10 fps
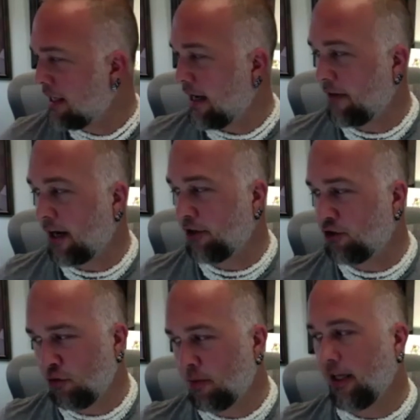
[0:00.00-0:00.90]
And then I
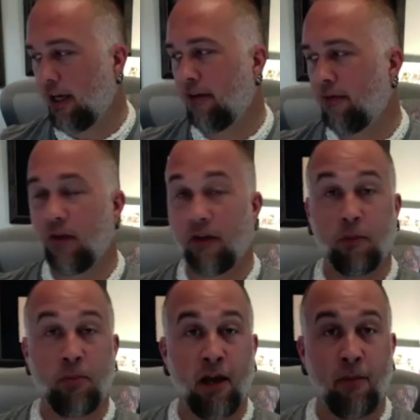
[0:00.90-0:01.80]
do believe that the
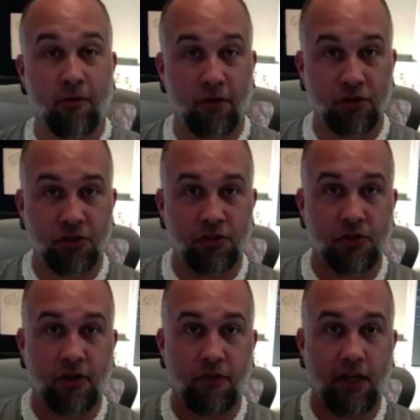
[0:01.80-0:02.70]
paper versions
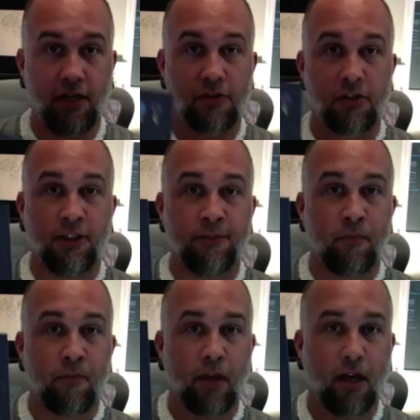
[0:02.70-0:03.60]
of these,
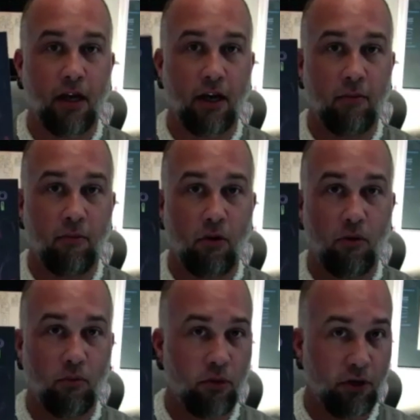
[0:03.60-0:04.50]
when you